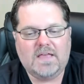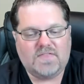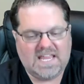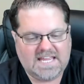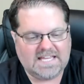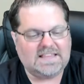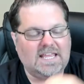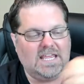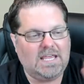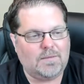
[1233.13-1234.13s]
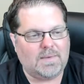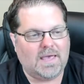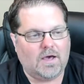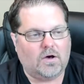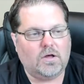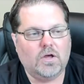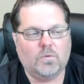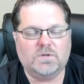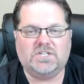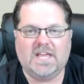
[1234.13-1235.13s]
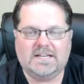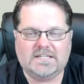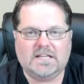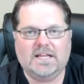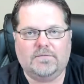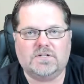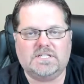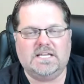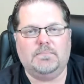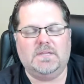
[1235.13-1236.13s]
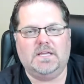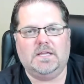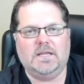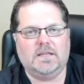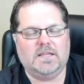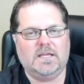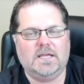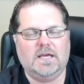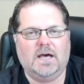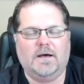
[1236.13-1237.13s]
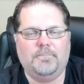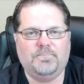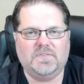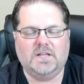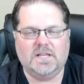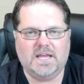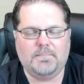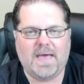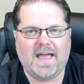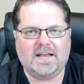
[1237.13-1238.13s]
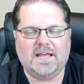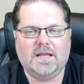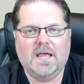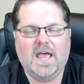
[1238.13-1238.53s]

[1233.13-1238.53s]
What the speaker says: They get the email, which then delivers them the lead magnet,